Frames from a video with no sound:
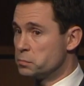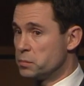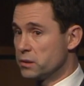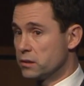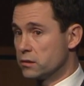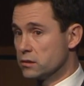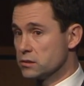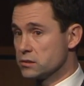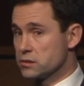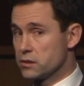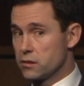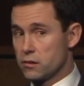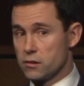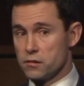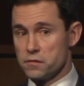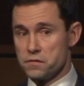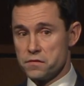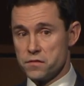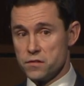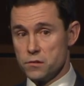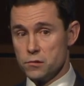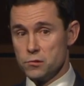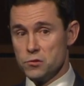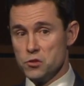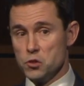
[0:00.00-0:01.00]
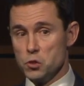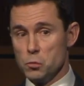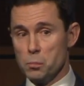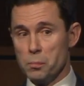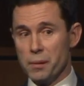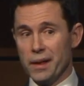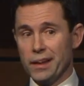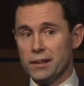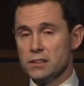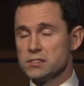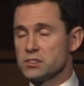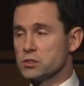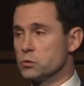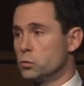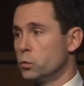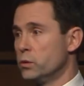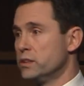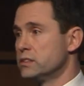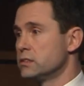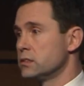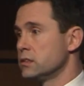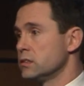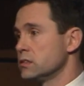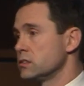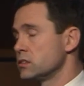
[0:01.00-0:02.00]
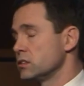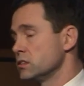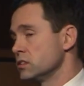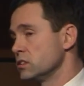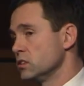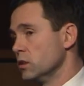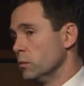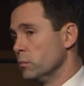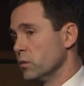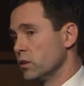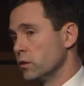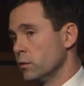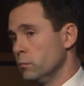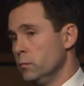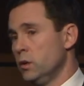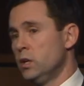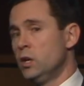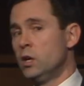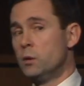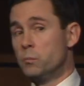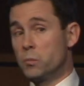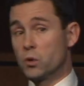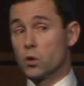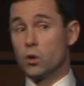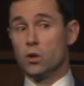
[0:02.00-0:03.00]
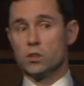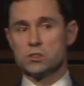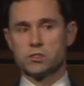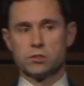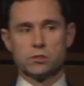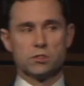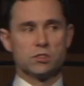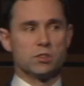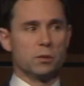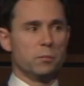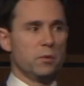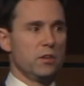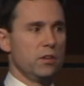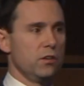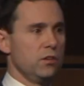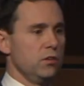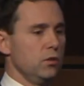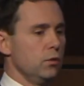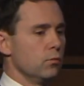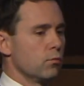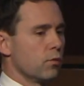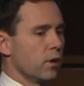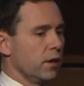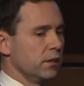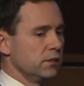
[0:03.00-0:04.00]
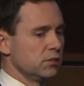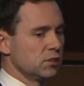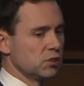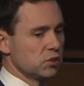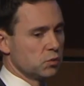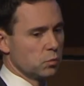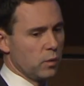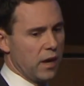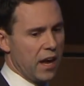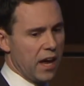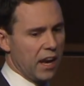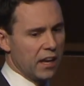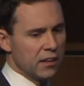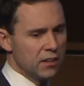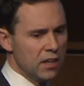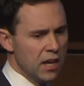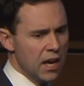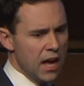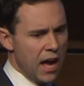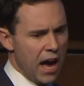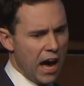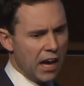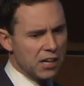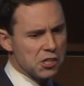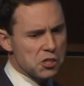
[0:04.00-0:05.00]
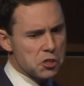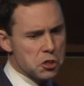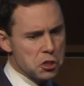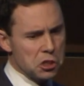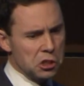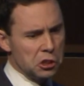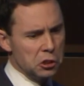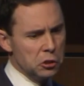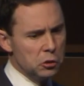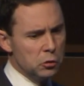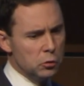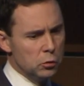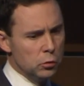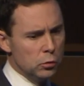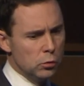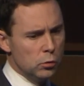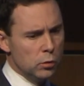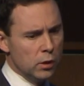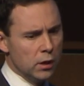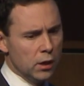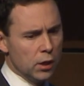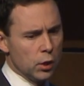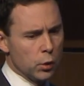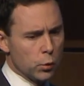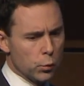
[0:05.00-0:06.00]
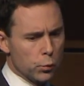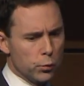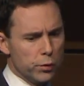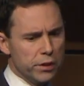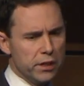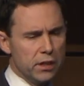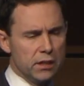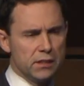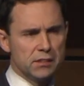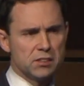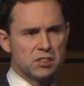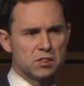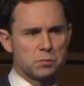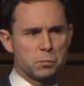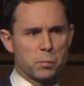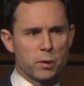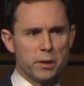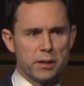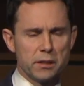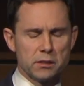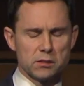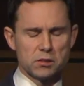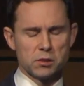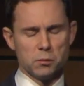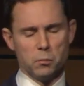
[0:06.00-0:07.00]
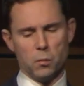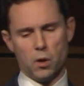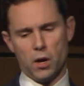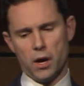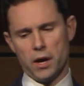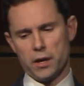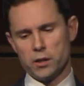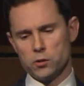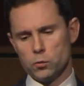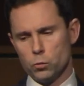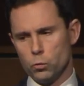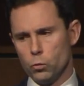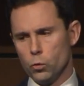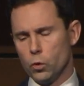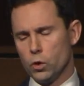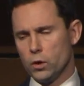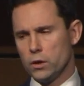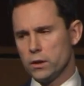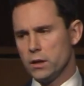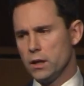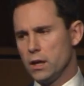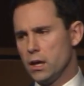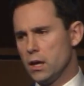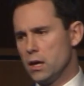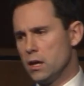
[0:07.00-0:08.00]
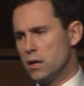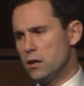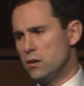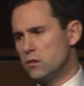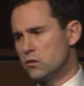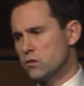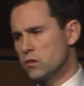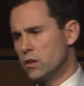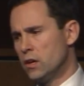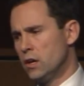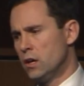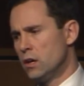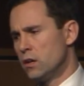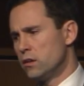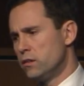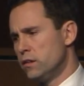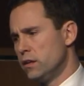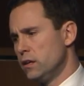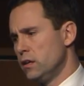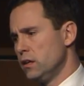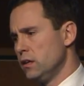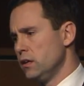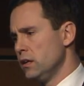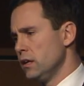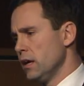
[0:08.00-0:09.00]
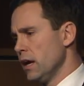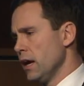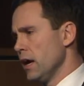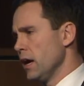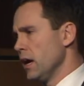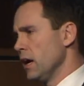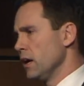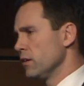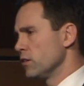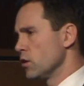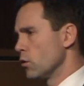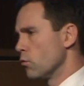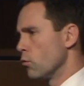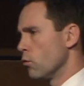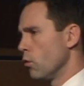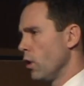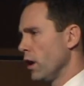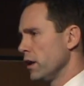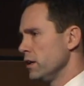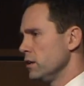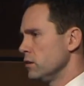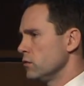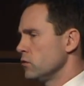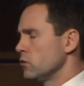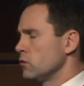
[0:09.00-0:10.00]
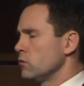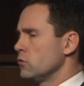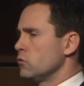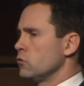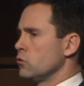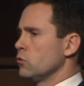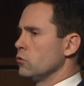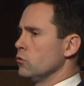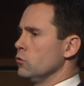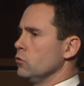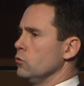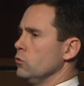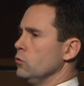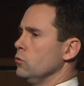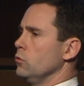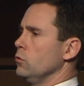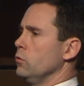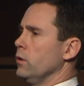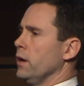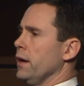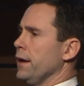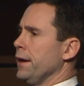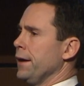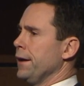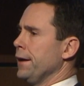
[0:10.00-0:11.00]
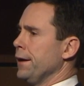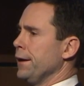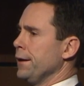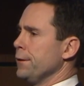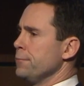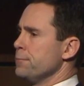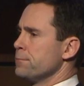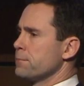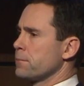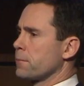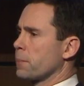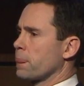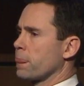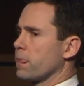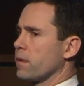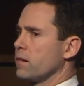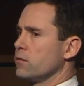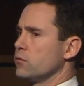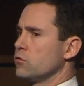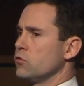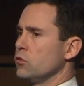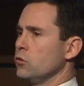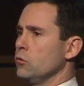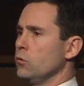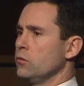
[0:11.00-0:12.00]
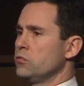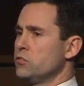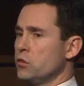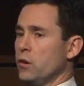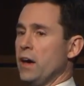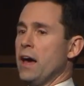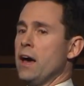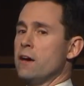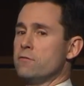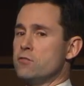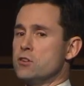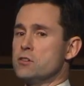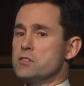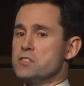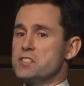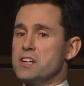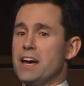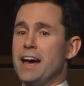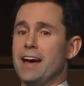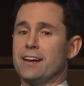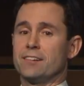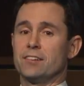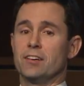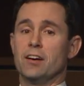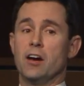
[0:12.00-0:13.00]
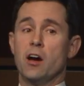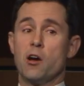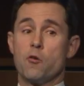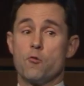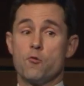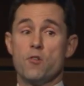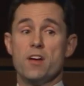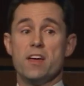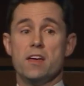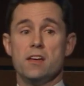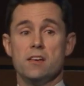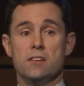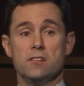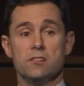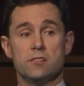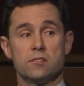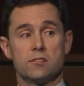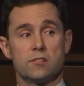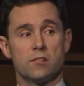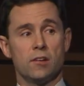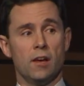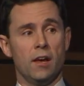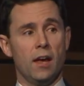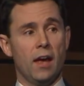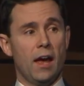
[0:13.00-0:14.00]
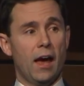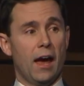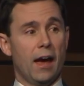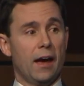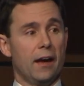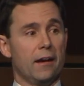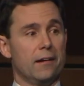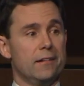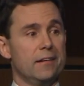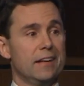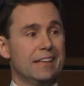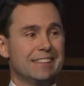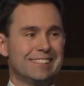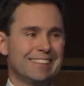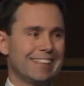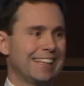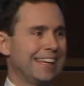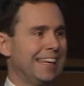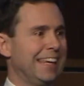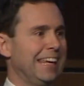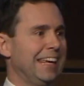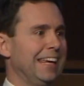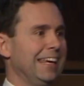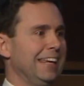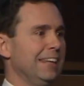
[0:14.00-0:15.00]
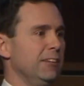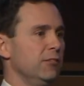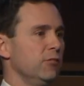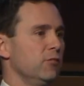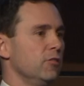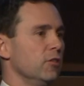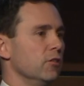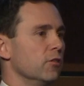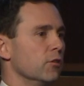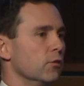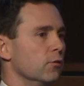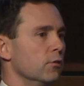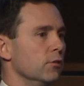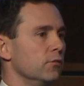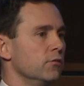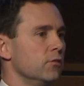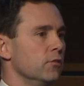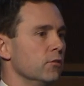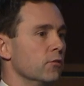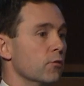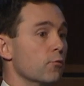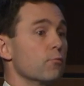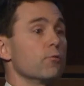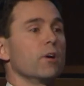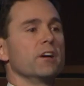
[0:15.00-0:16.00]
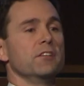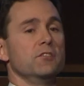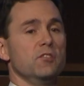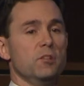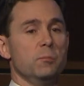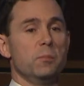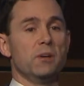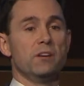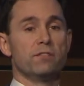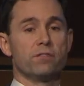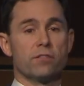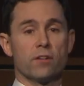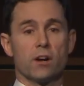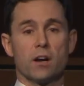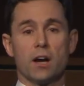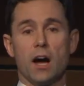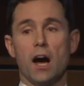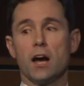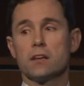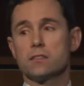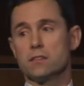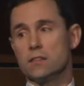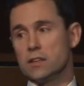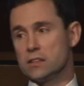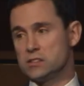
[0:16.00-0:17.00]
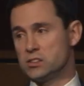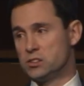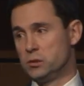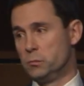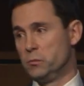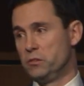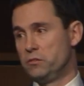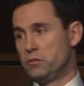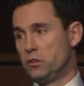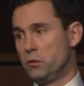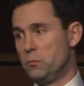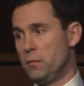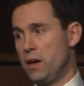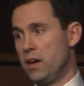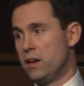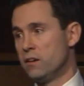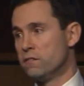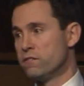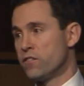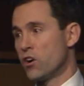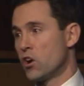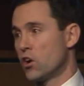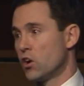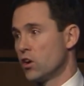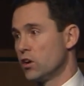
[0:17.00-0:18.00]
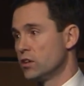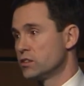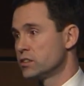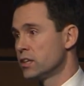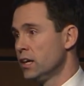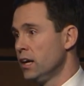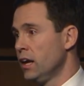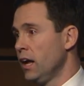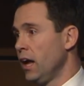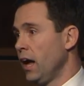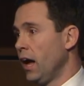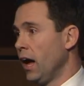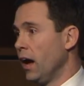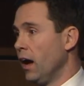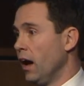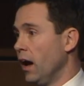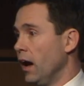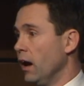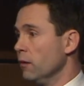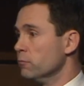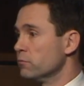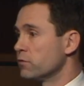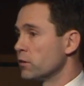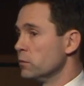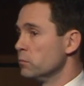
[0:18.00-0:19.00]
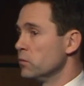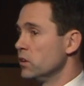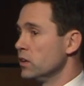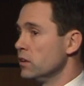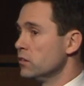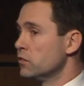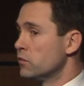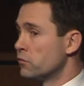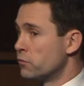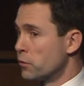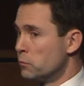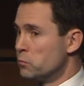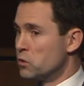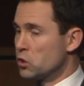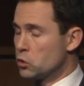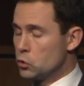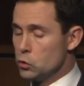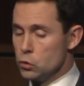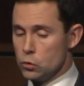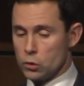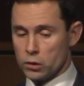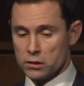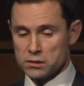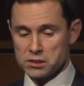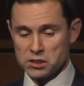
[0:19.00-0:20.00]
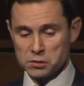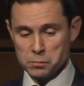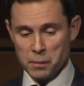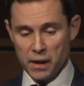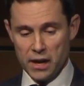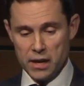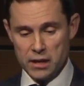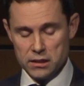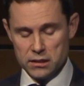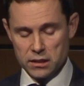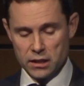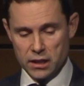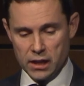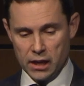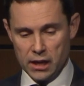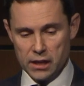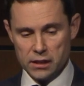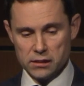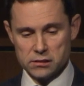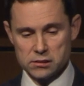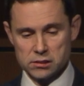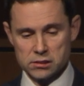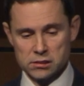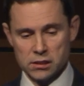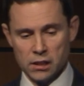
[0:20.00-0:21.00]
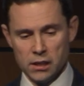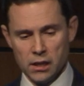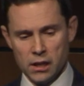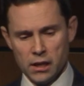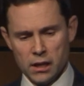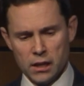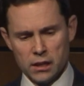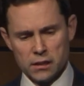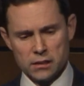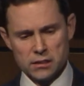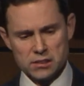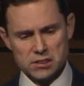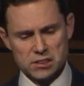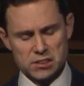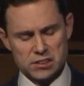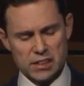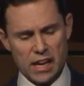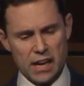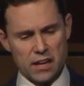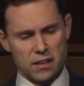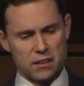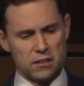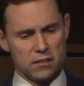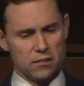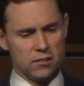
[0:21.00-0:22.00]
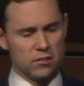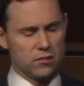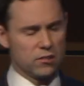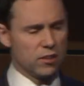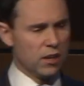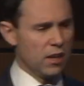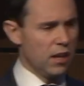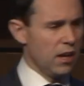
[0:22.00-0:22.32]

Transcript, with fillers: because there are a few new bells and whistles to some of them, but also some of the new rights as well. And, and two really spring to mind. One is the, uh, the right to, um, to, to have your data erased. And it's akin to the, to the right to be forgotten that some of you may have heard um, from, the, from the Google Spain case. The second,